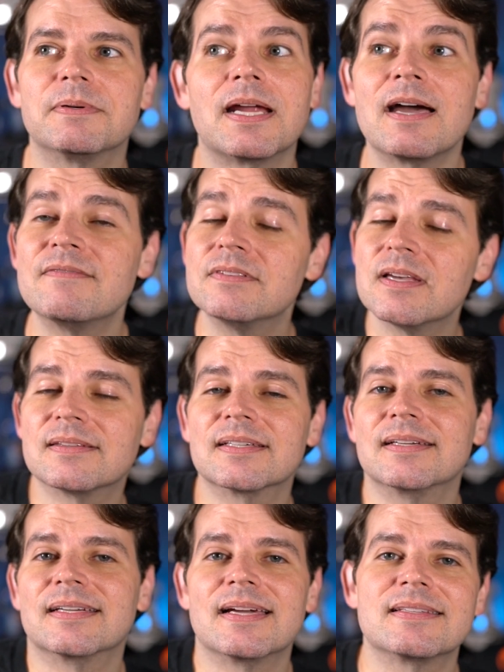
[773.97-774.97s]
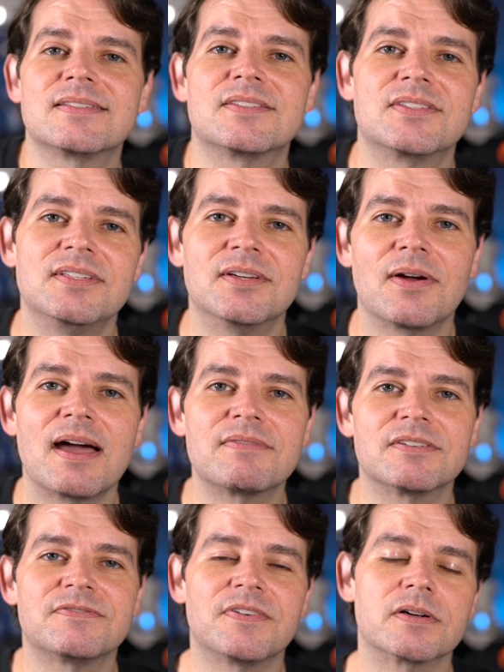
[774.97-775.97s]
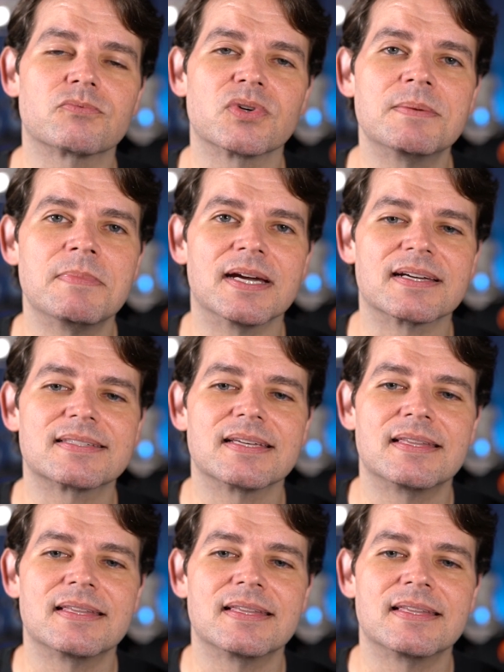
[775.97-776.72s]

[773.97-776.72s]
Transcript: But I have nothing against, you know, having a fun remix.